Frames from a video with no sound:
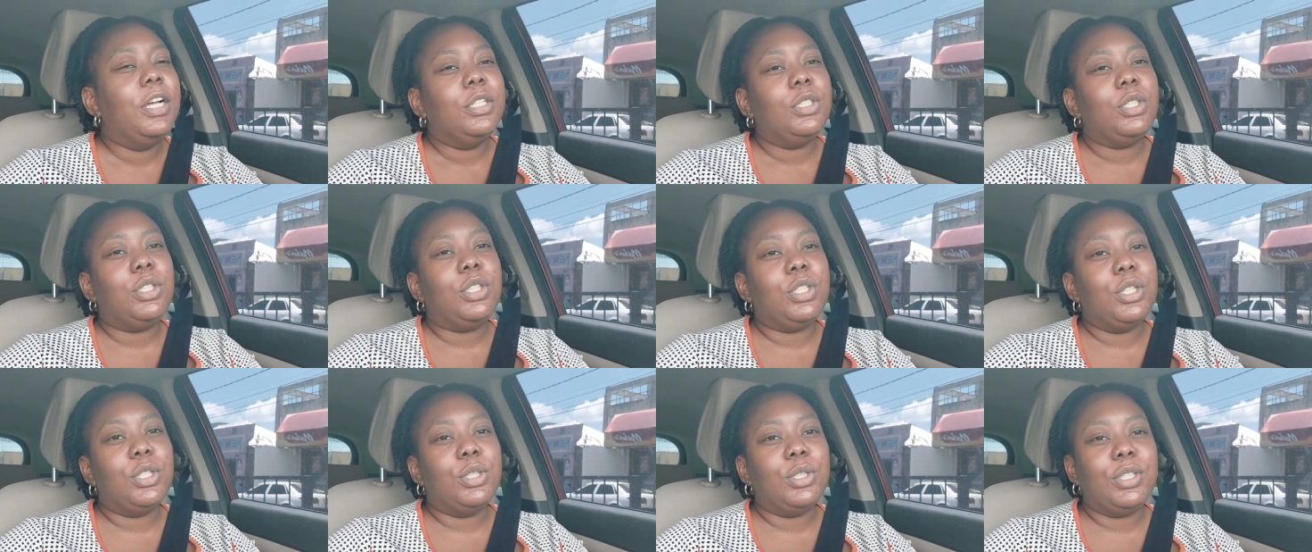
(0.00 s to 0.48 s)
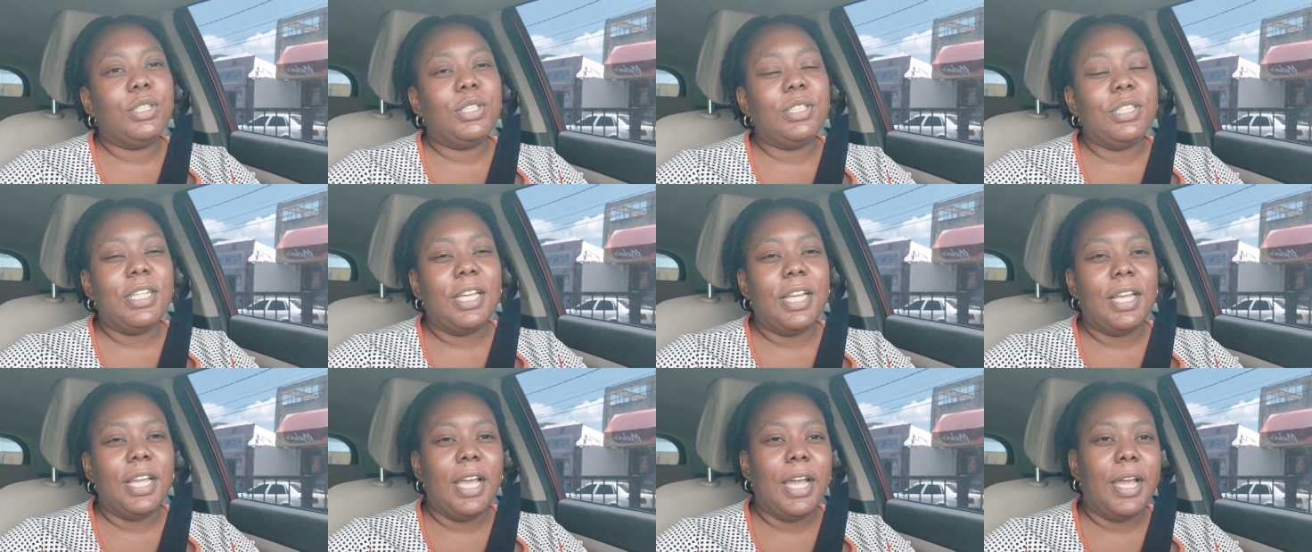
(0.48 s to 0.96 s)
So
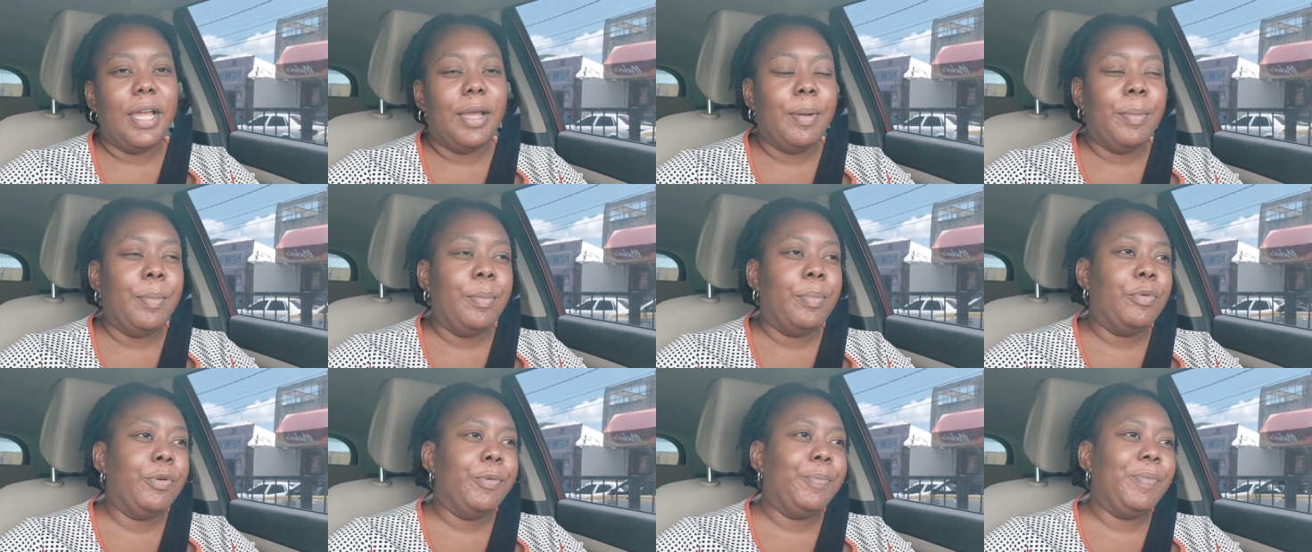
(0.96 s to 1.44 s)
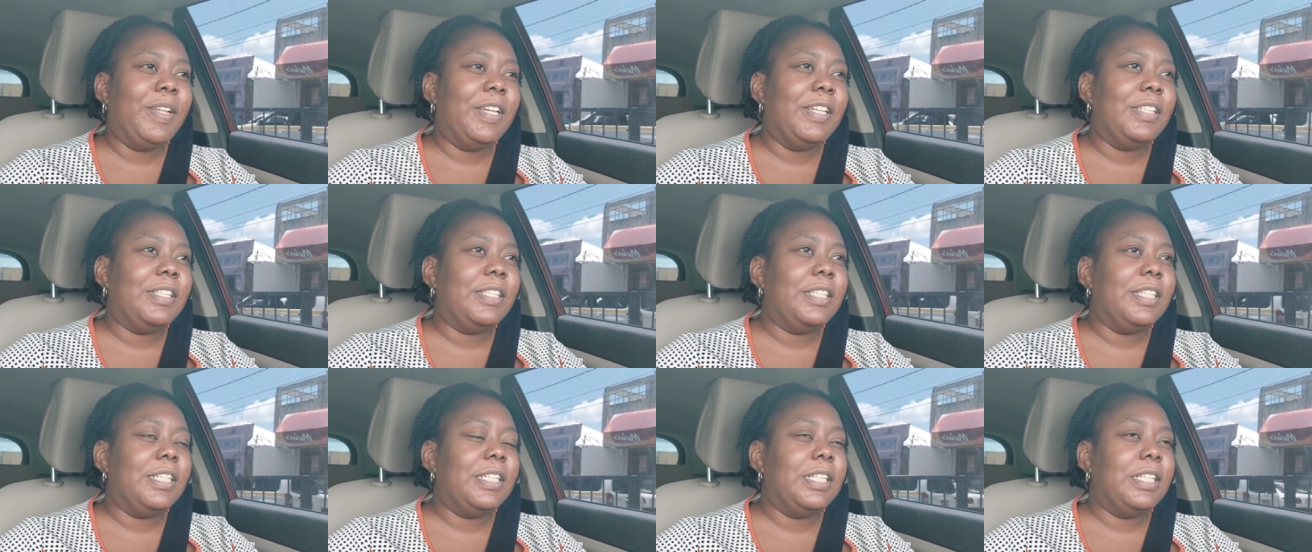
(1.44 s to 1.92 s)
today I'm
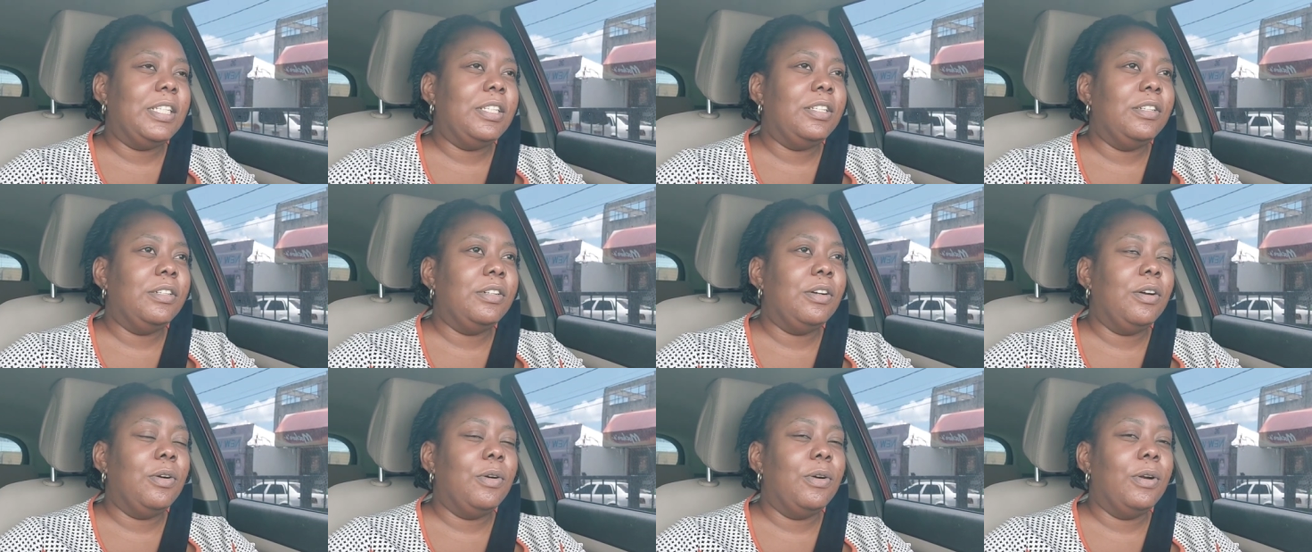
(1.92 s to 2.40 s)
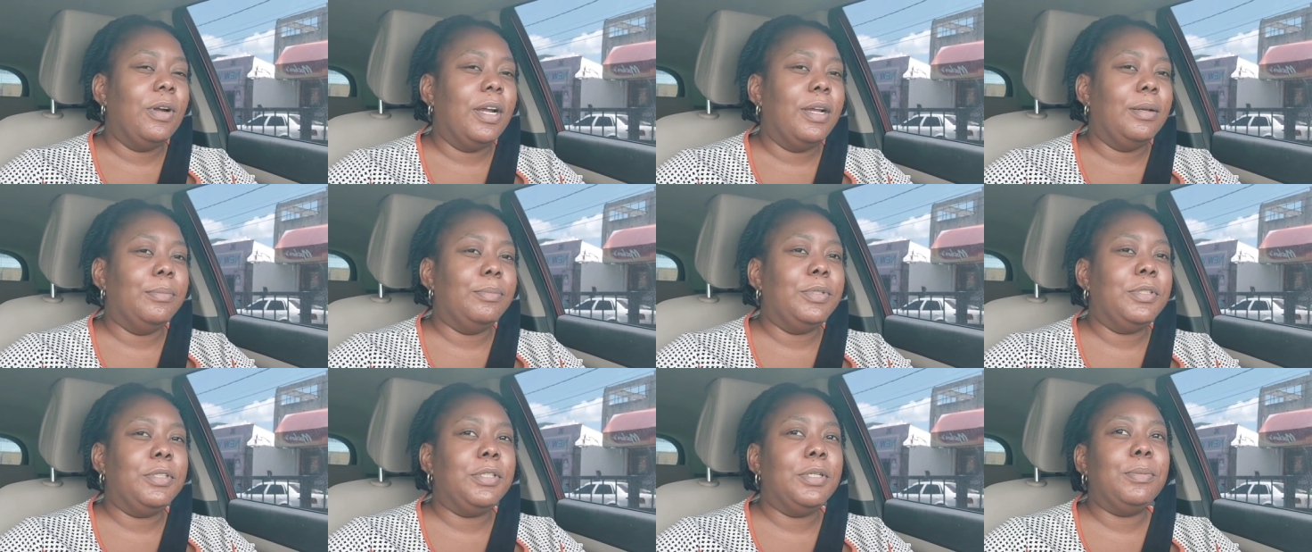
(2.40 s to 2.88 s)
replacing or
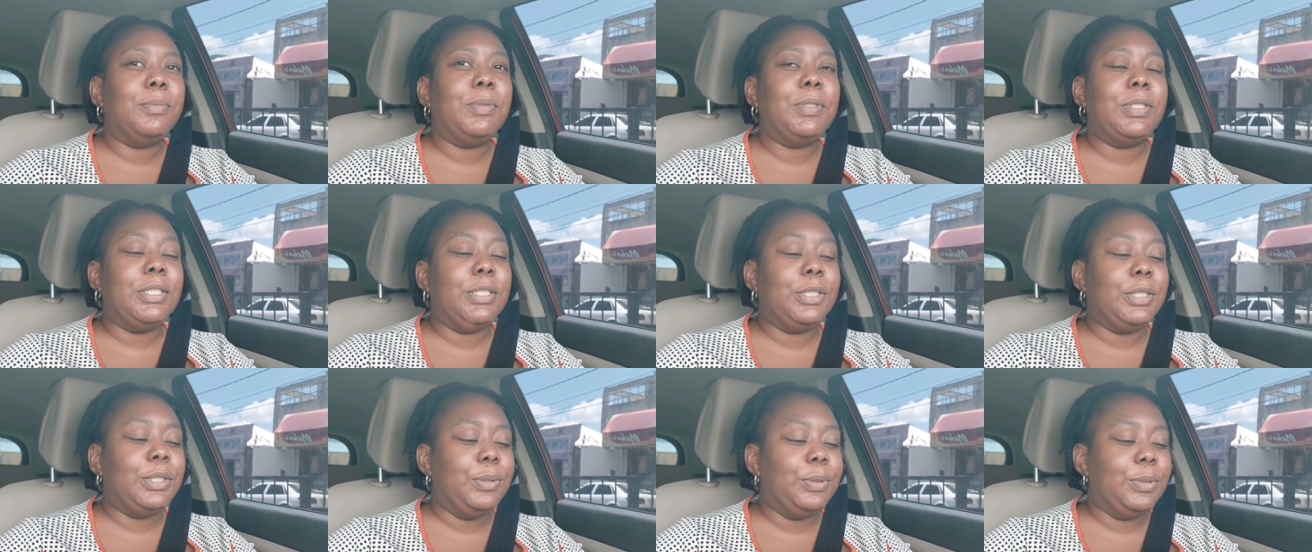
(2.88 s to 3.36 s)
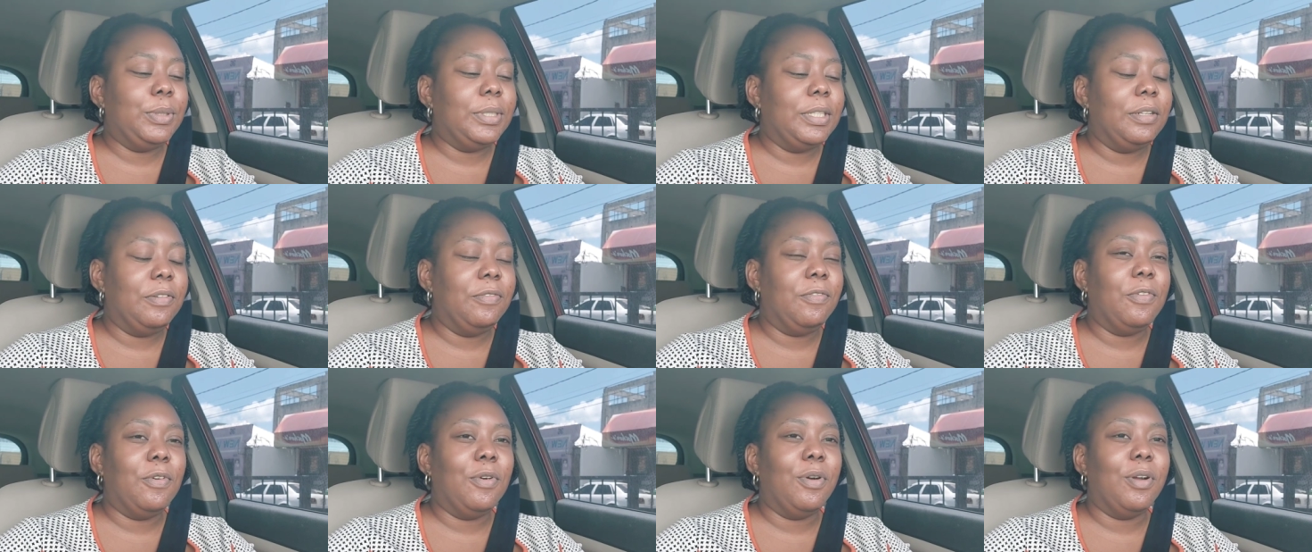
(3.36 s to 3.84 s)
I'm
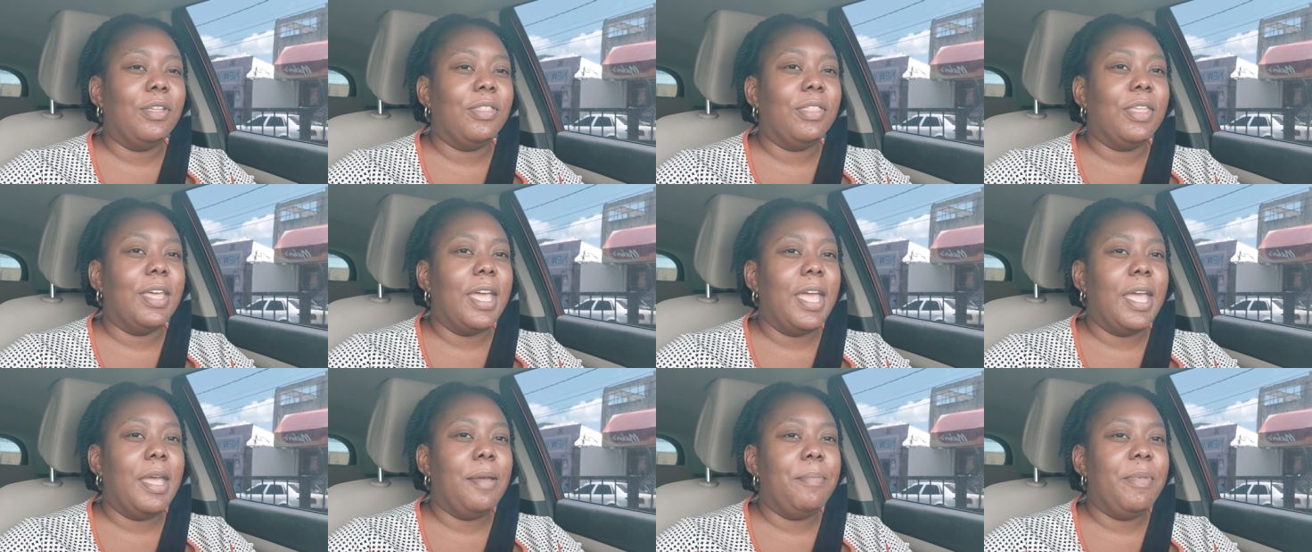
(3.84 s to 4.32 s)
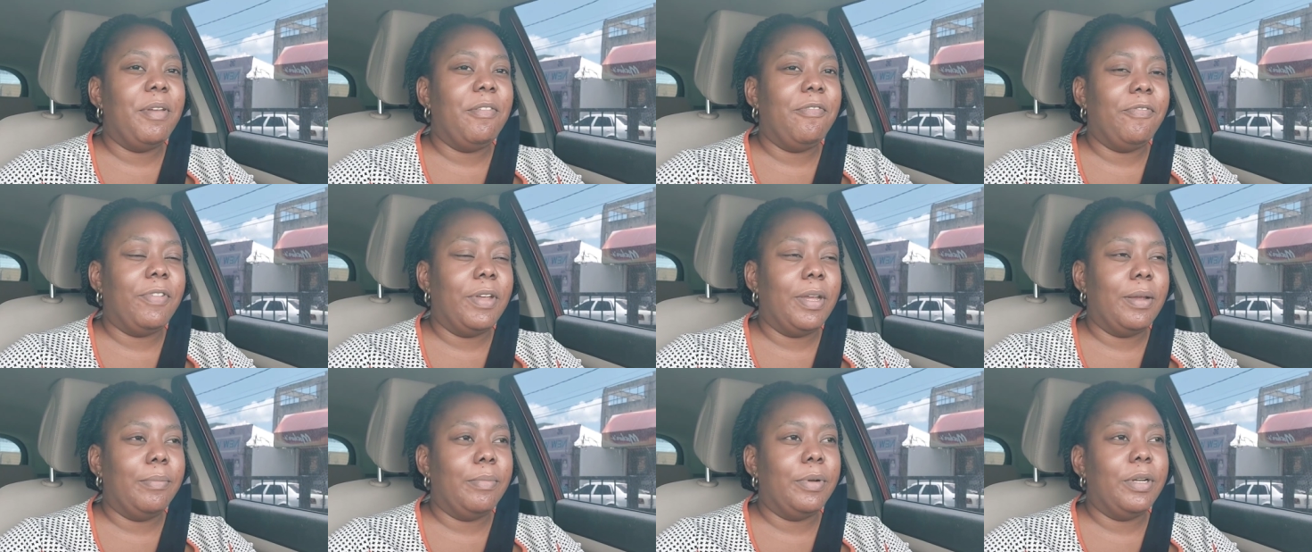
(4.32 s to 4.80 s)
substituting for the
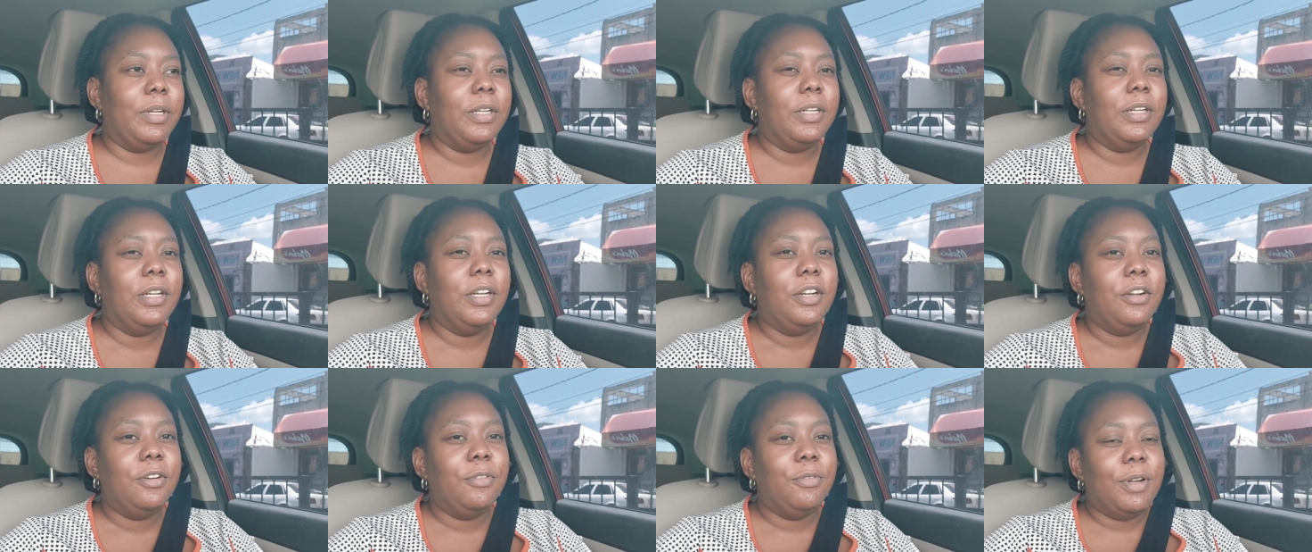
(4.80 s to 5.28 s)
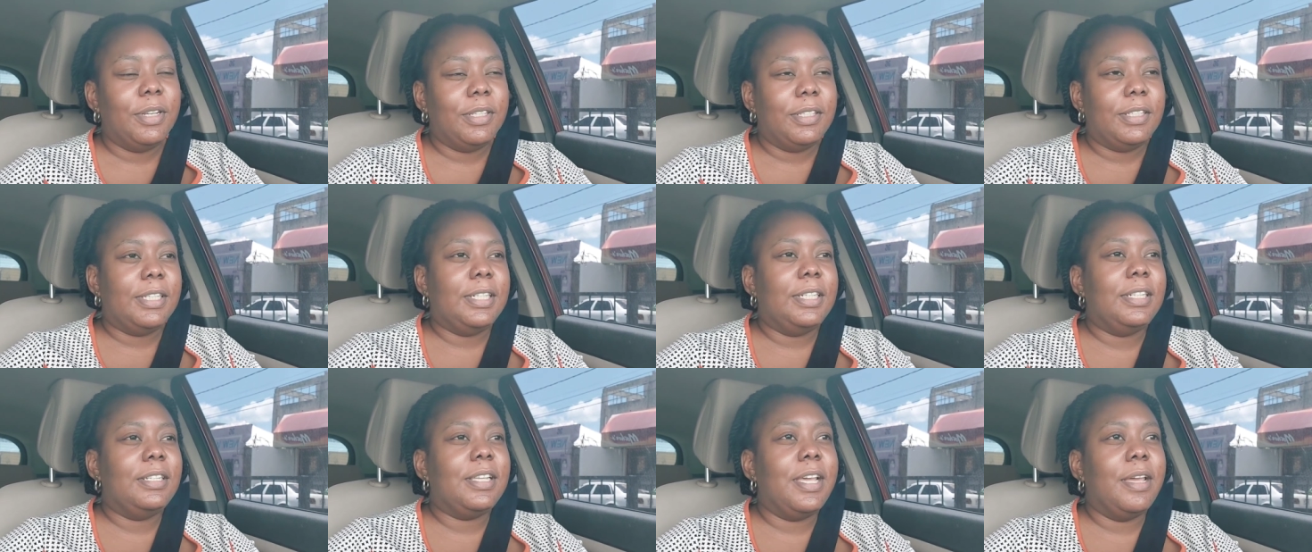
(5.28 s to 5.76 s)
MFM
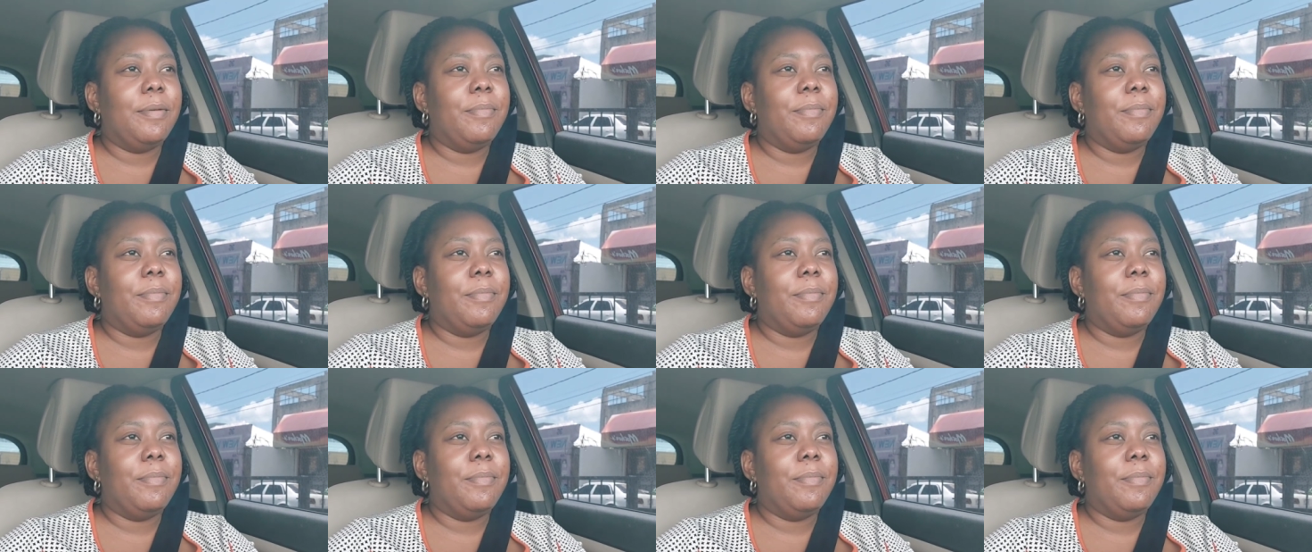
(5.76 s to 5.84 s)
resident.